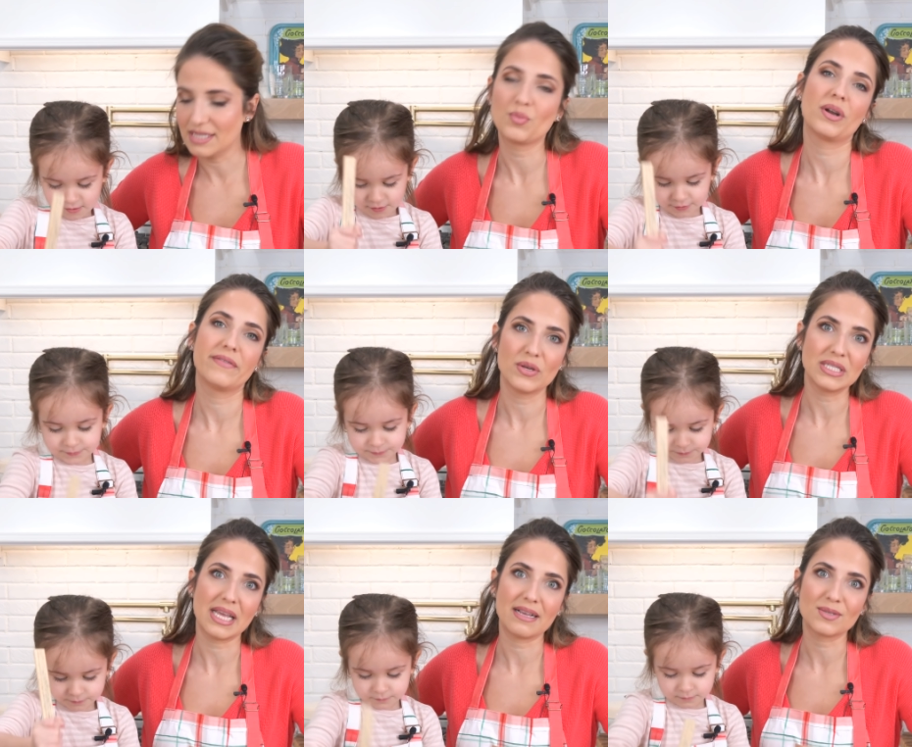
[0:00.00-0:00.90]
Speaker 1: is one of those
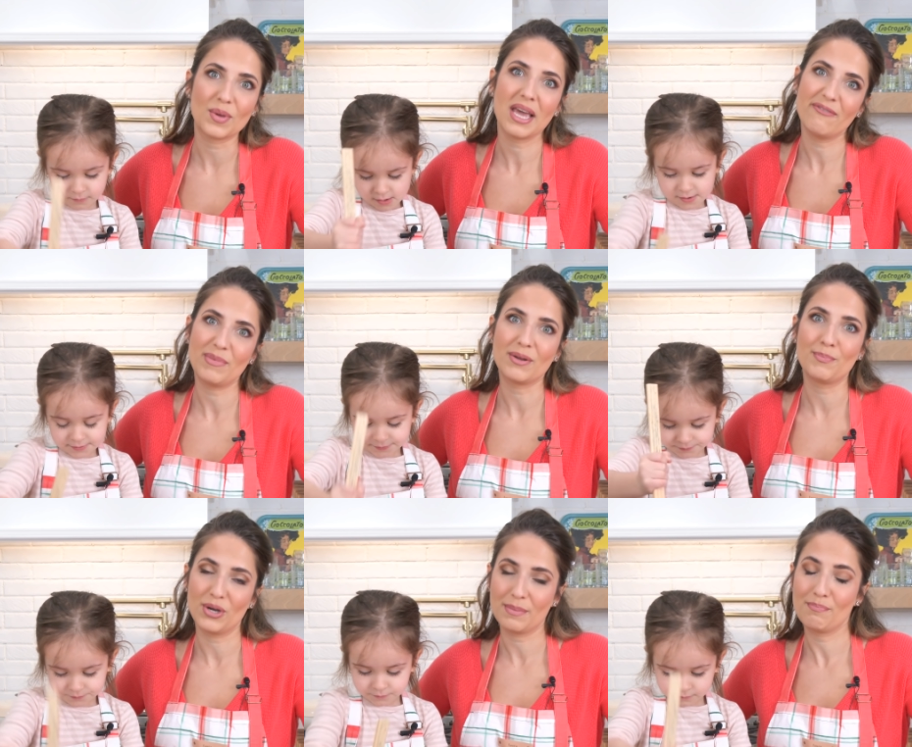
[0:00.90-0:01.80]
things. We have been
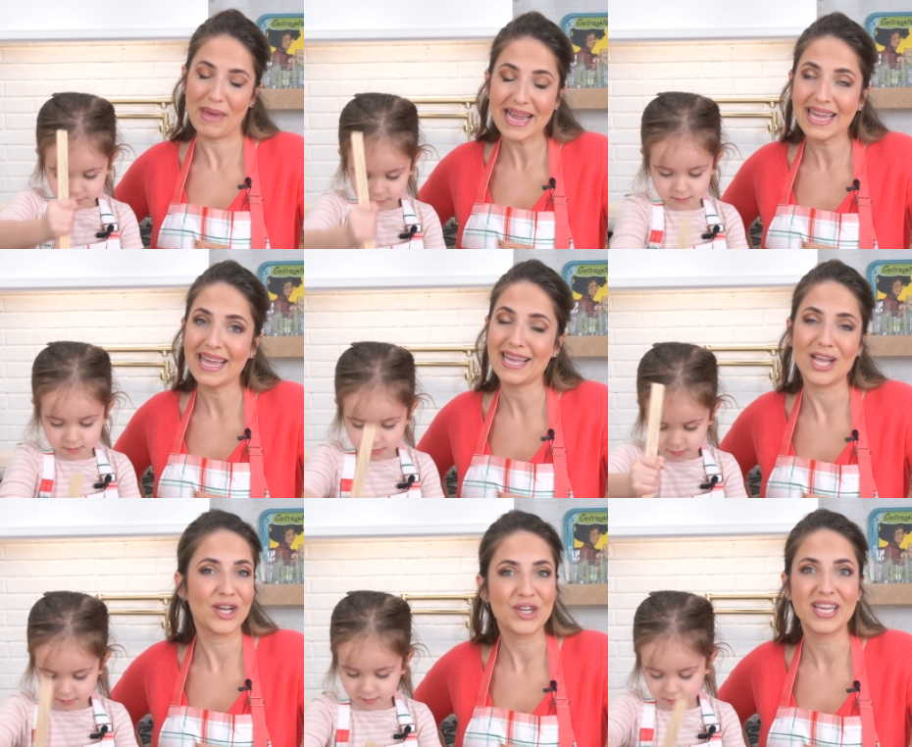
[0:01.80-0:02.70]
baking
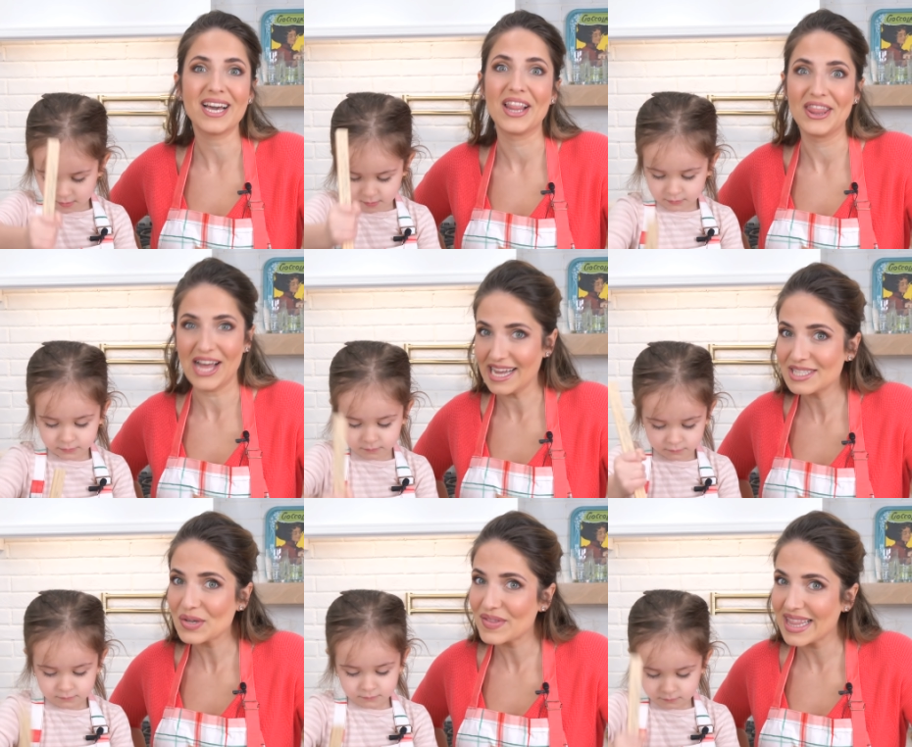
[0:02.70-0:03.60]
and cooking a
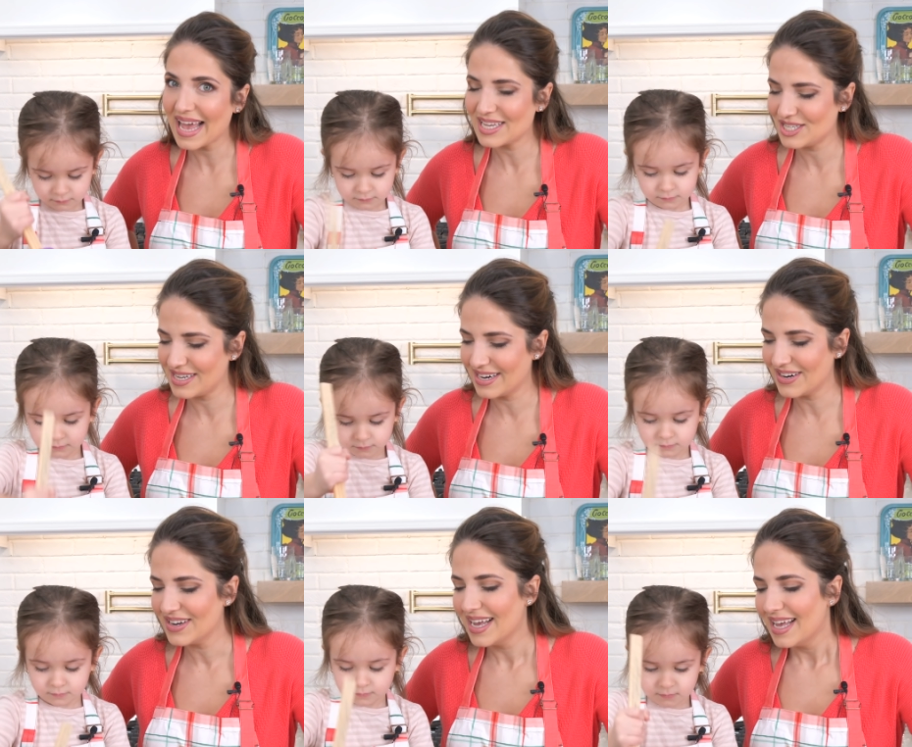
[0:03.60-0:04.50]
lot over the last
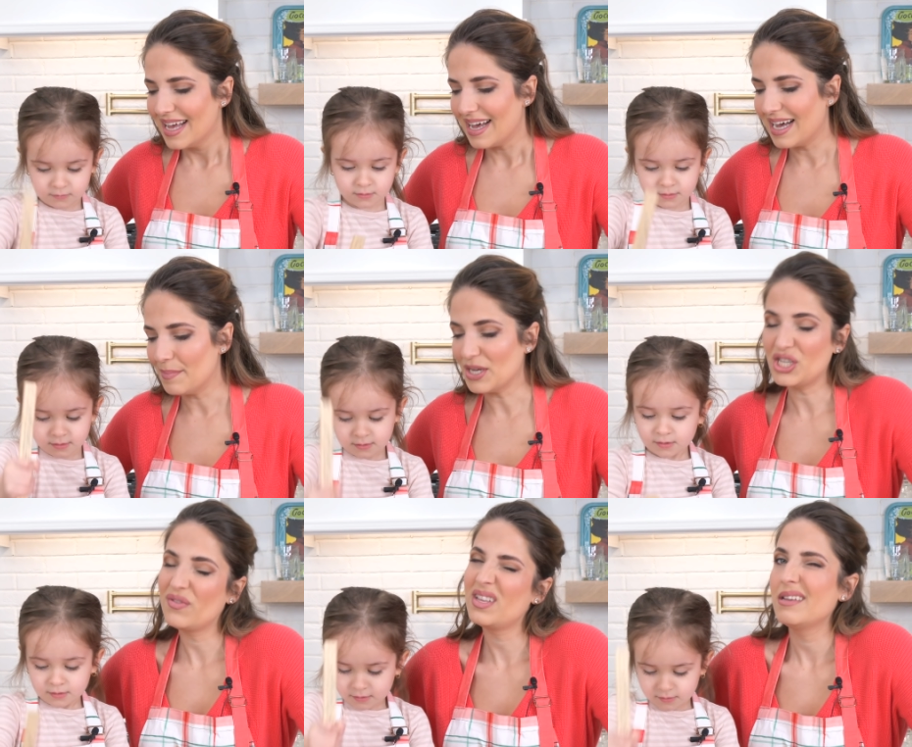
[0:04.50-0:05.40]
year, and
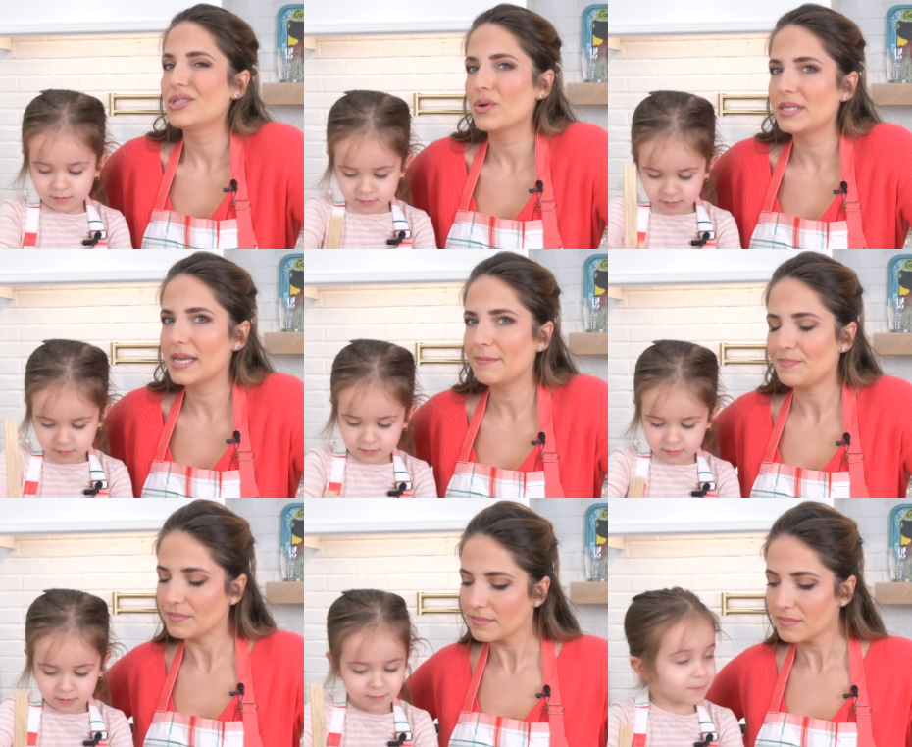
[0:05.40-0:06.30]
she really enjoys
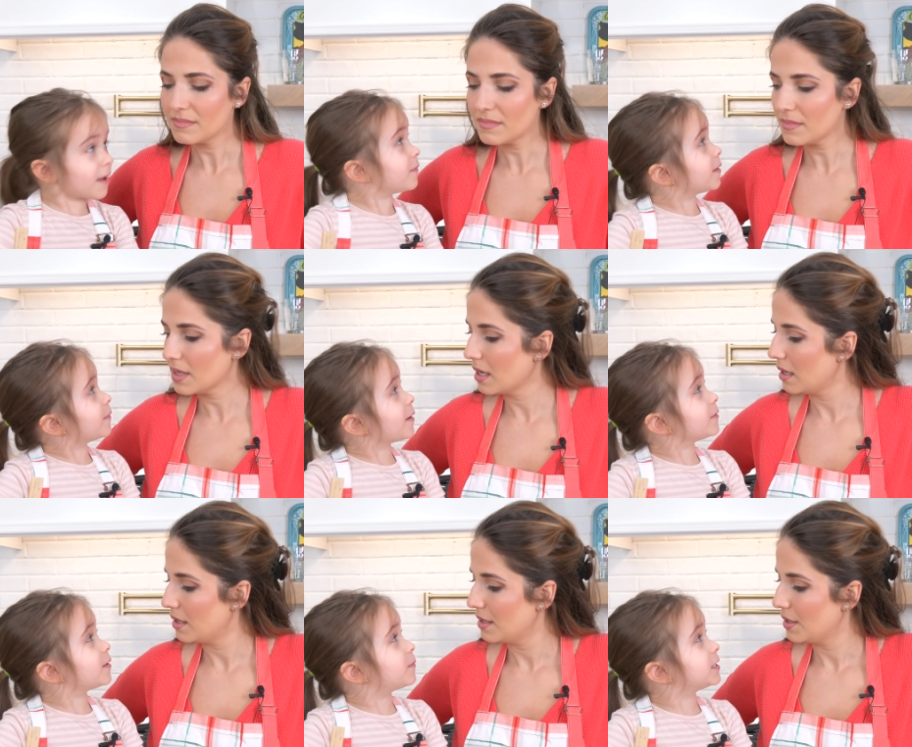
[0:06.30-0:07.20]
it. Mommy,
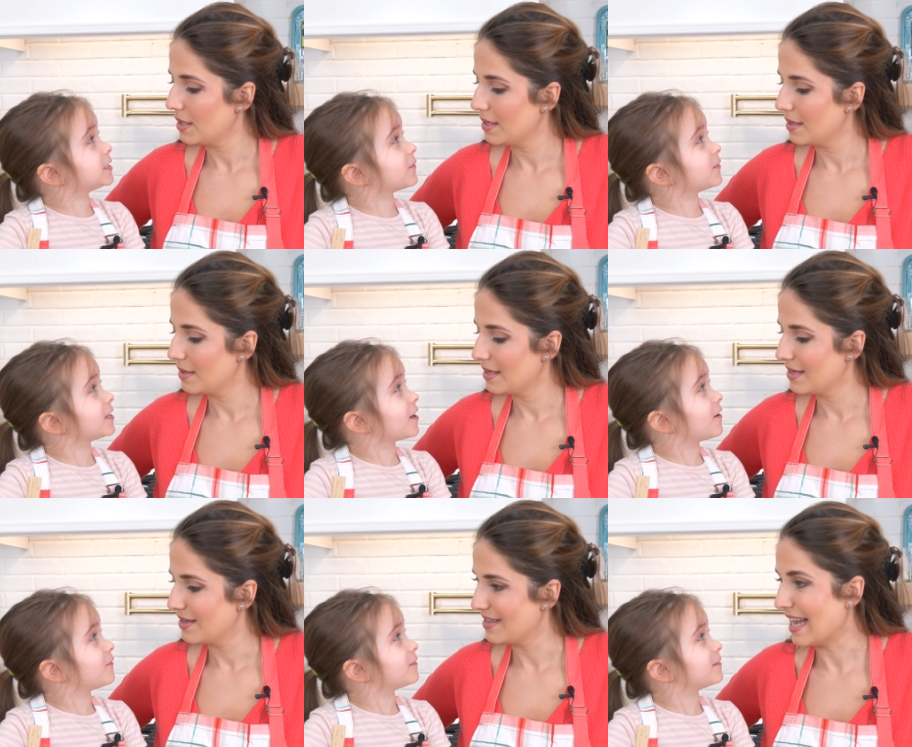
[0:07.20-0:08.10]
remember the pizza
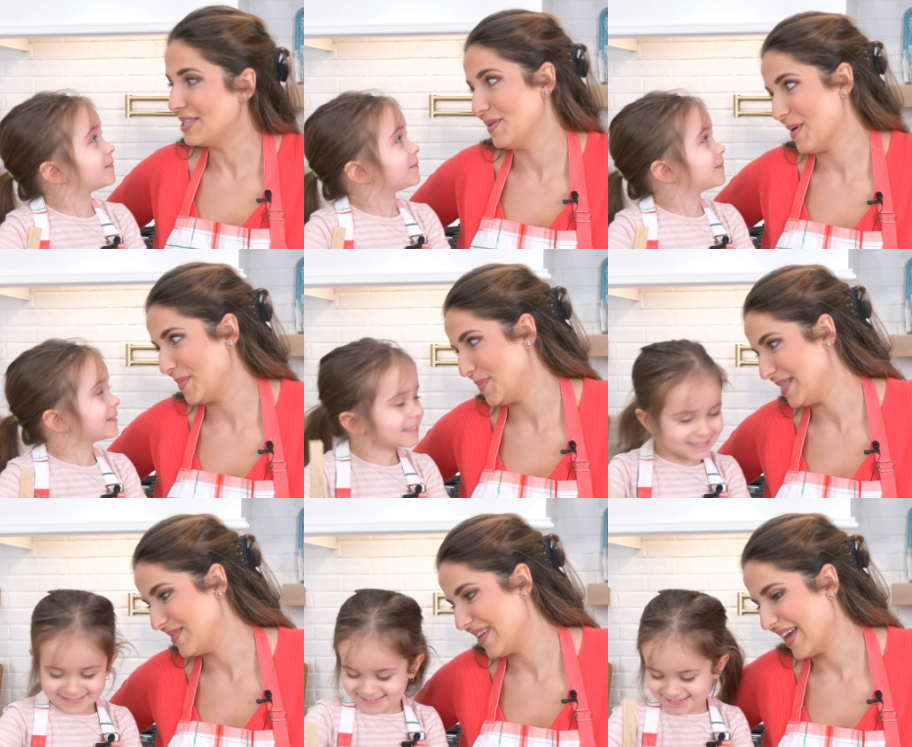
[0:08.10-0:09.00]
video? I do remember the
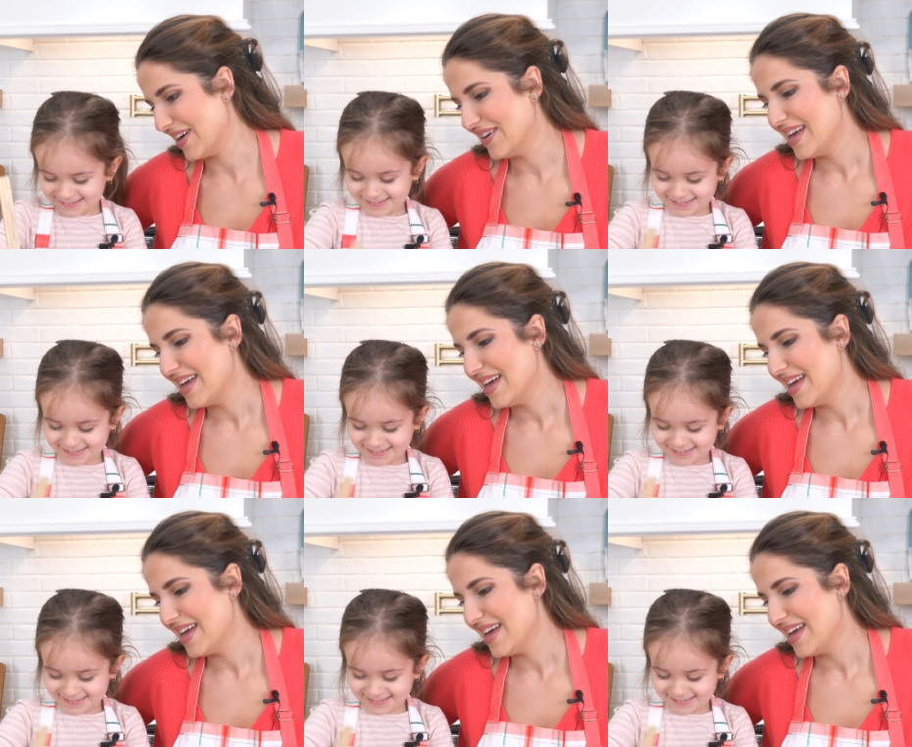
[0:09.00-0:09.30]
pizza video.